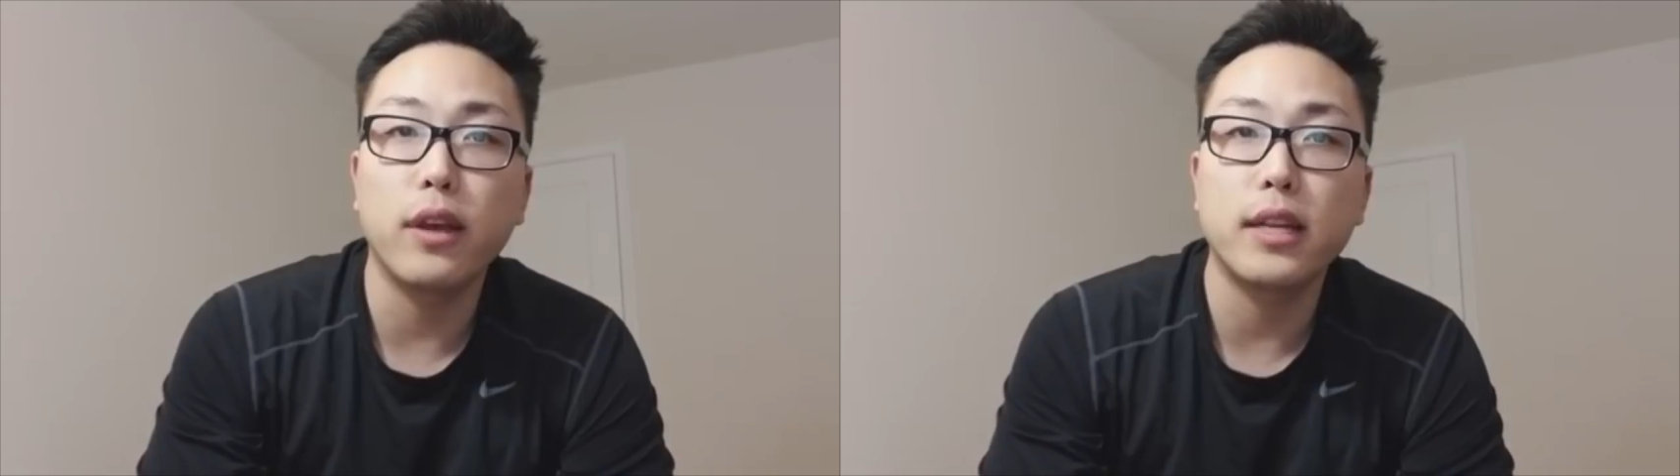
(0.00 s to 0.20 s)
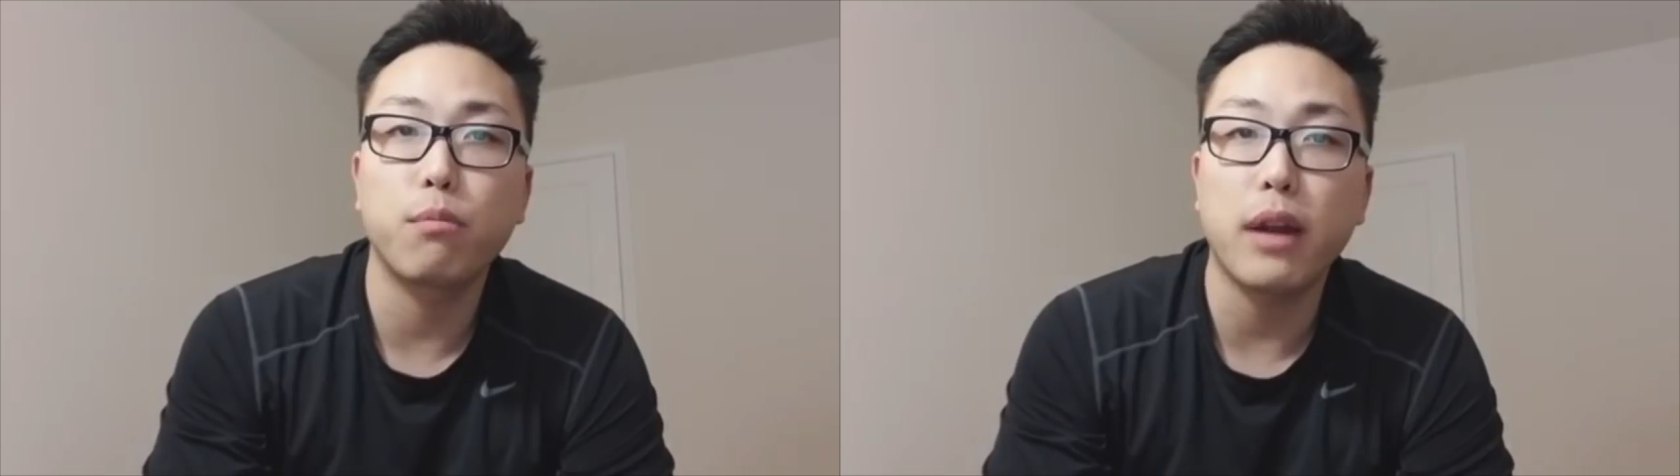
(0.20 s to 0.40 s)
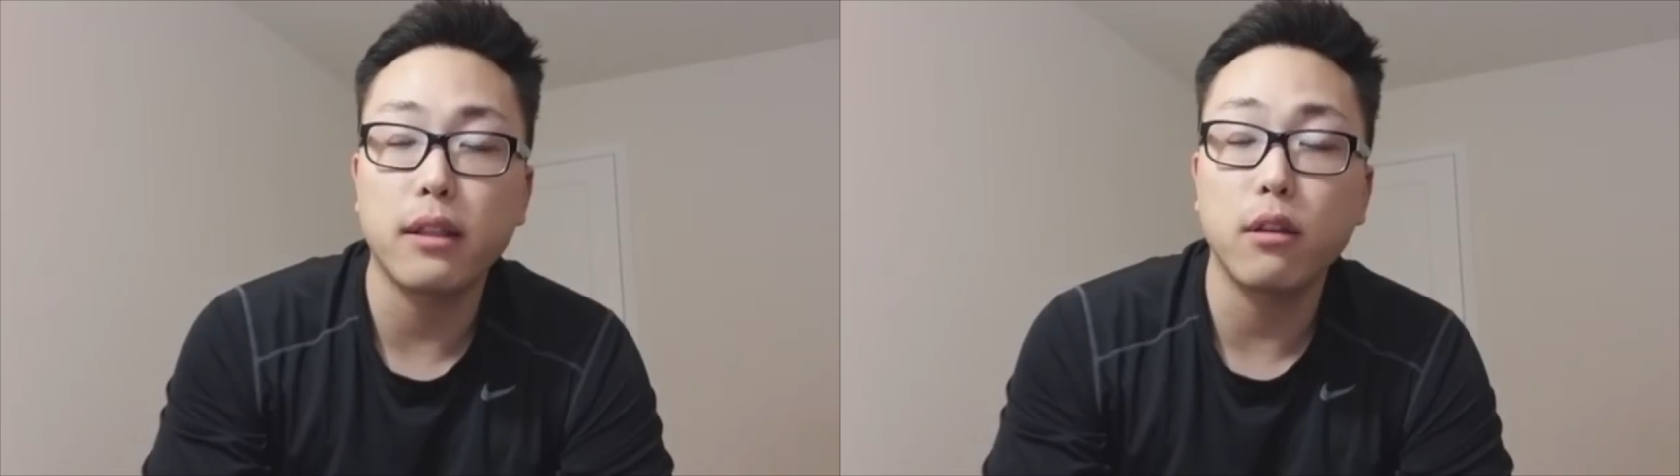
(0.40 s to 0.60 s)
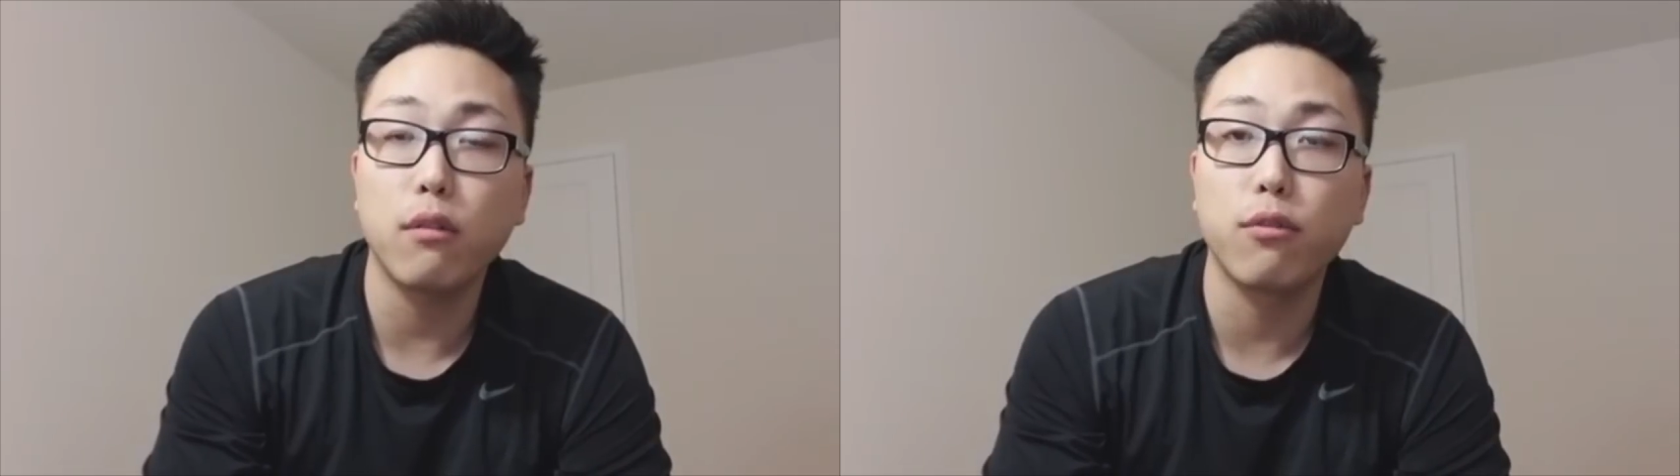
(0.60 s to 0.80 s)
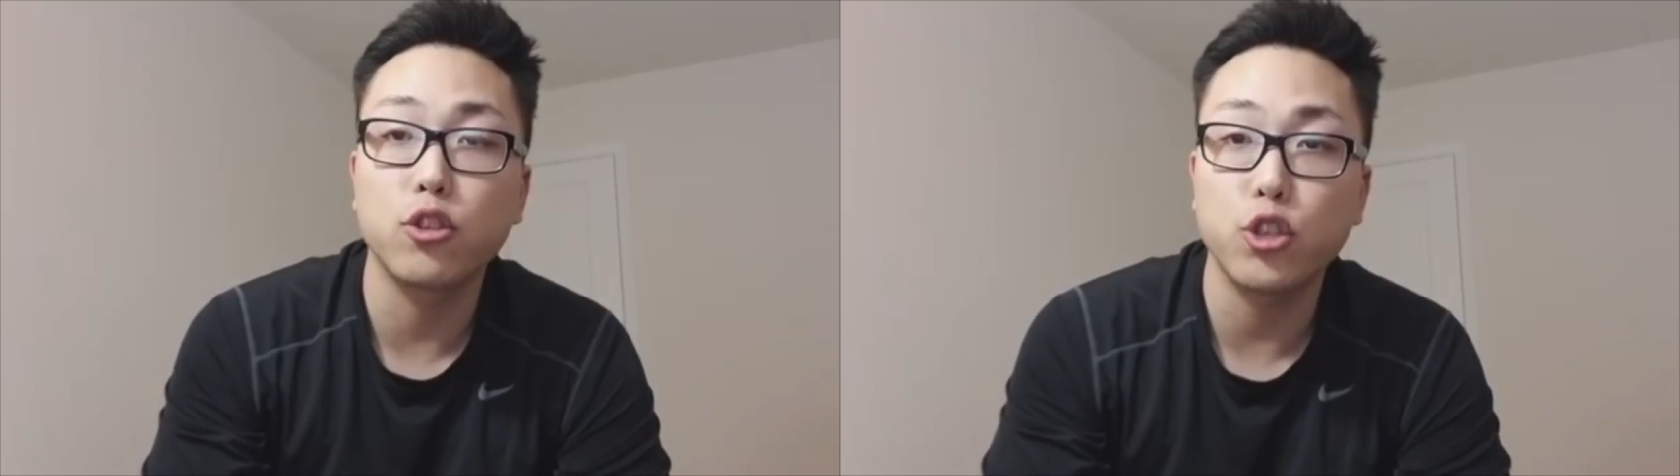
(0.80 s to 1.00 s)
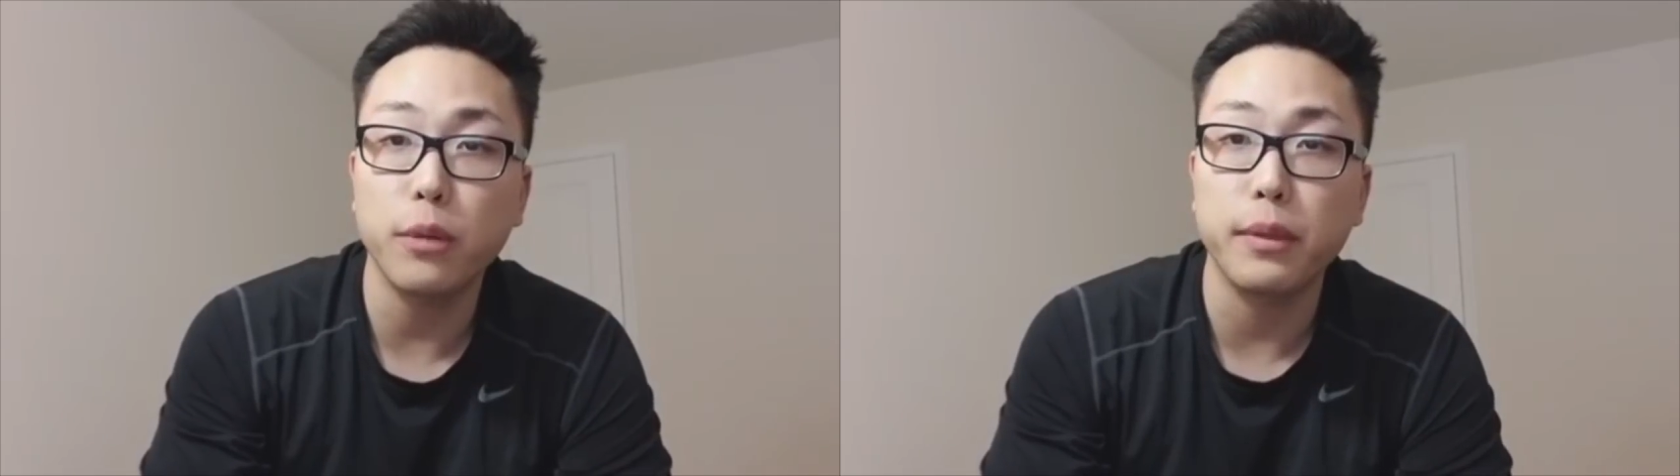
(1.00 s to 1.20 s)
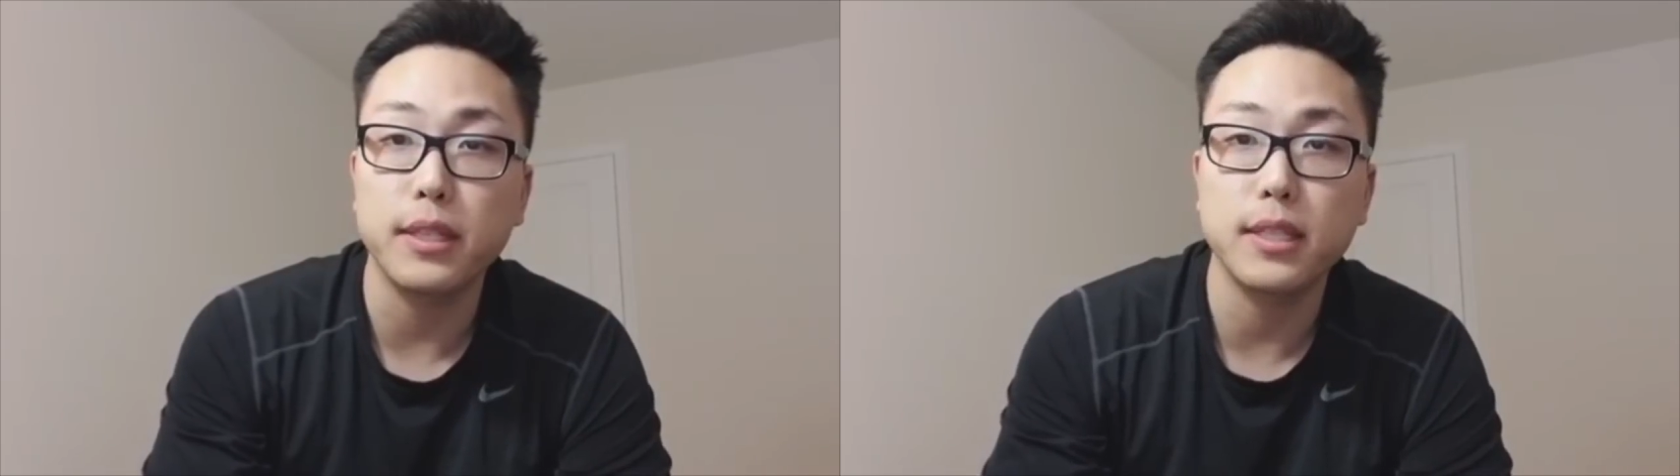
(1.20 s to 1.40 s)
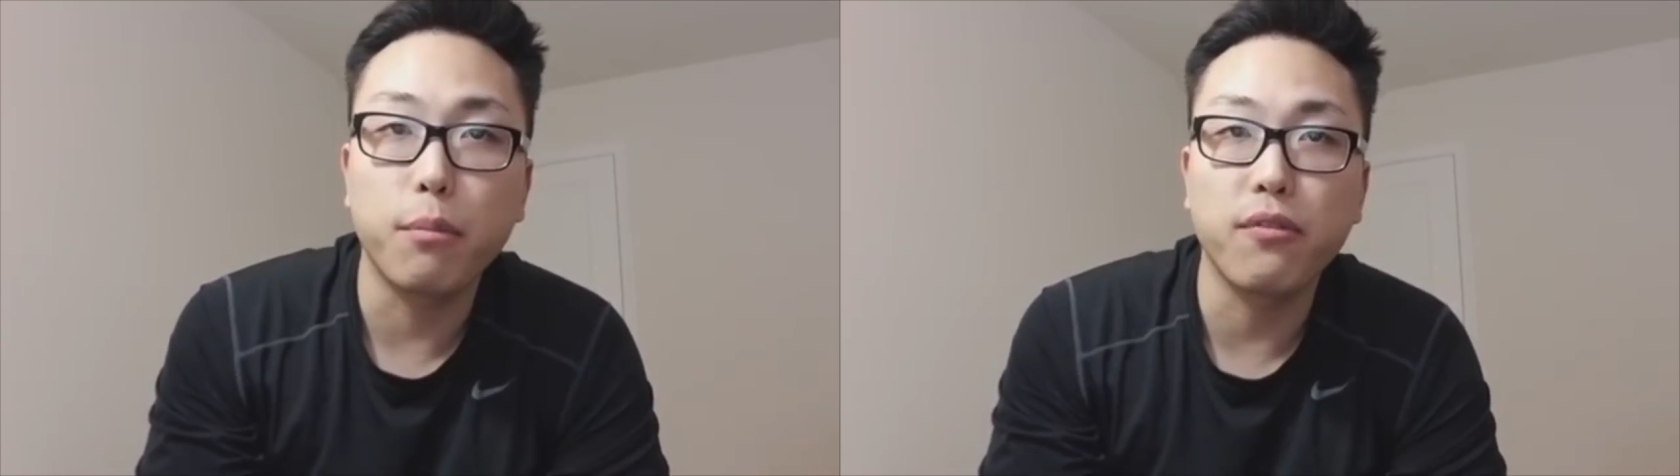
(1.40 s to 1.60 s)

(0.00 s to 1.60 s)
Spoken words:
that is practical for treatments.